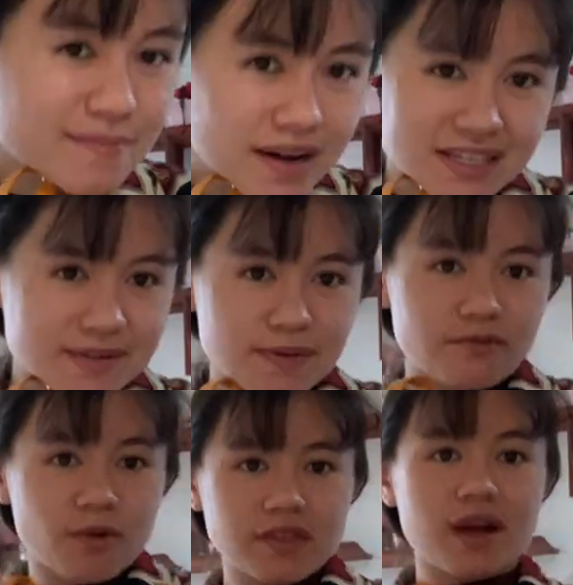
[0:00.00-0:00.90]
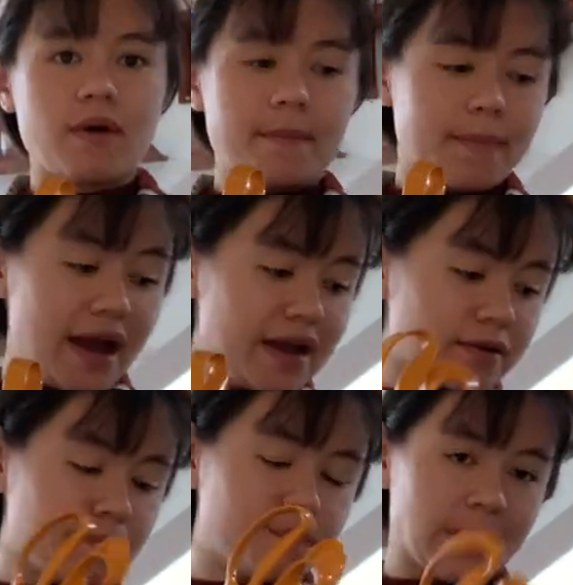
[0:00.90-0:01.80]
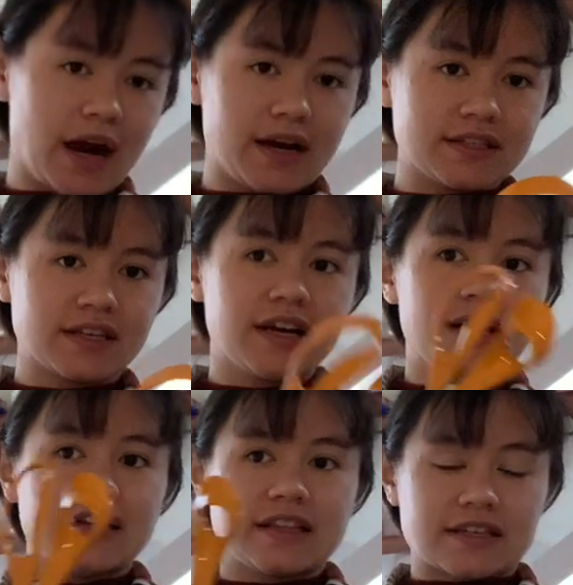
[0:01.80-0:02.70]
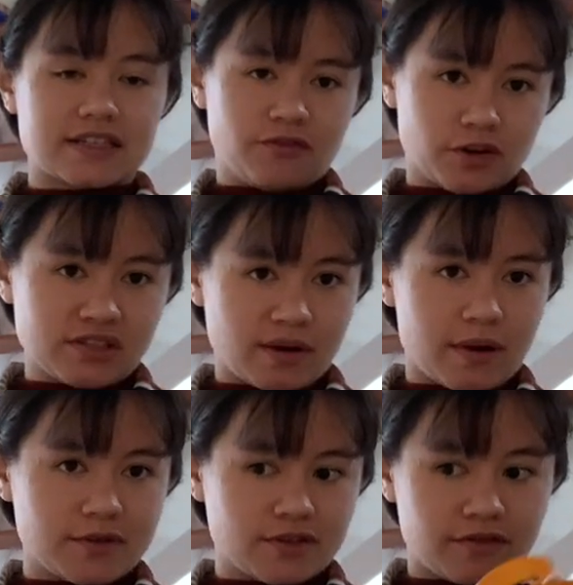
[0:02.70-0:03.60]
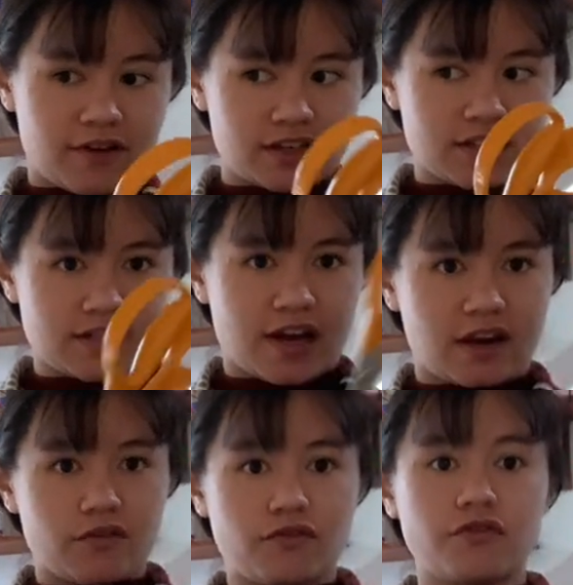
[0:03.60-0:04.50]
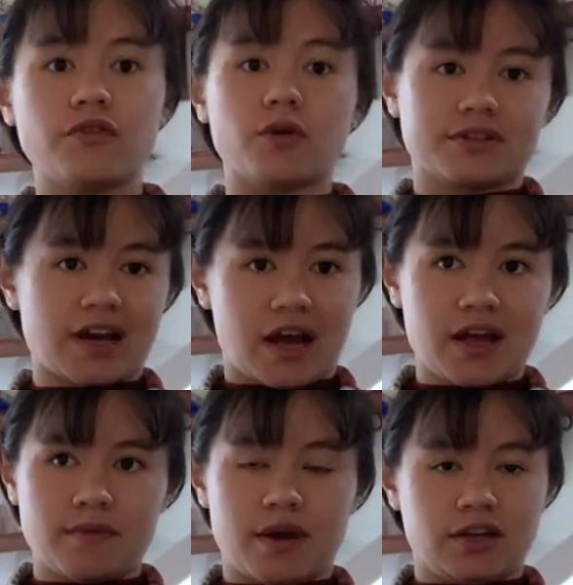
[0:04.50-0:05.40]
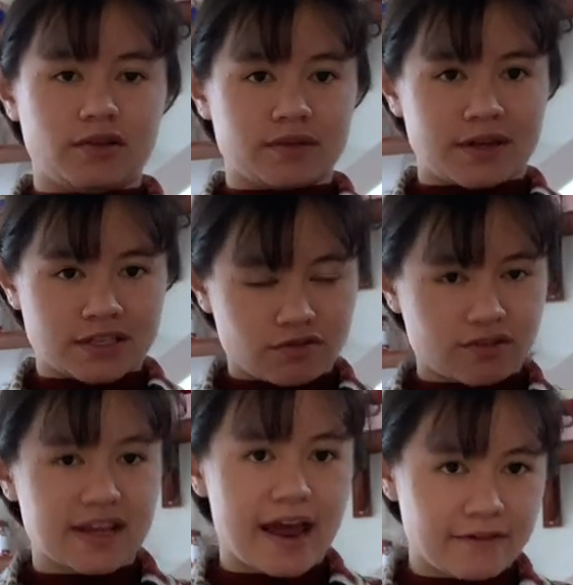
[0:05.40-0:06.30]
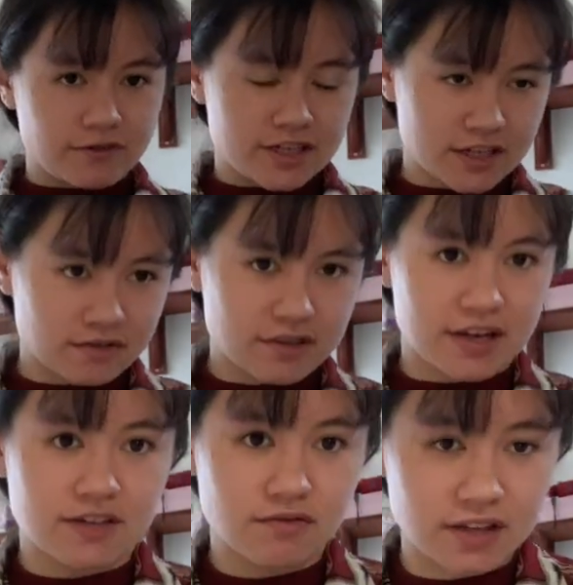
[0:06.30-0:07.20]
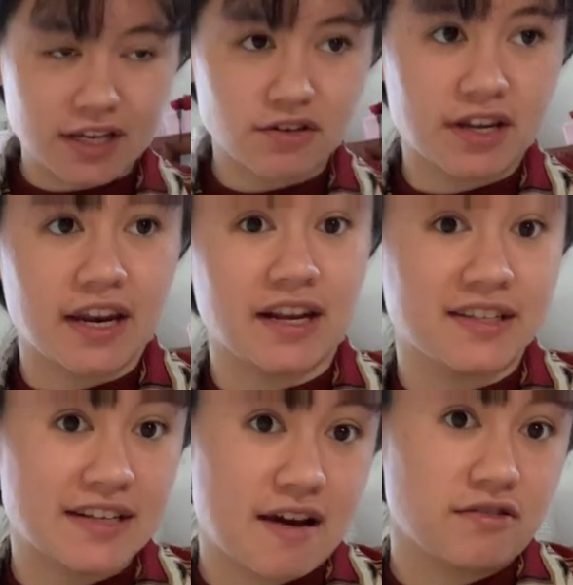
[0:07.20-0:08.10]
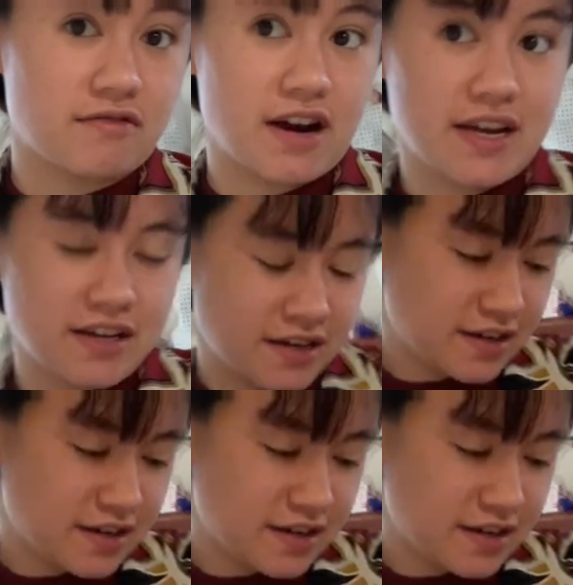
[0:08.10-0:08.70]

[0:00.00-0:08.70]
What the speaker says: months before they went bad, but this is the first time I've been doing fashion design full time and using my scissors every single day. So these are getting a downgrade.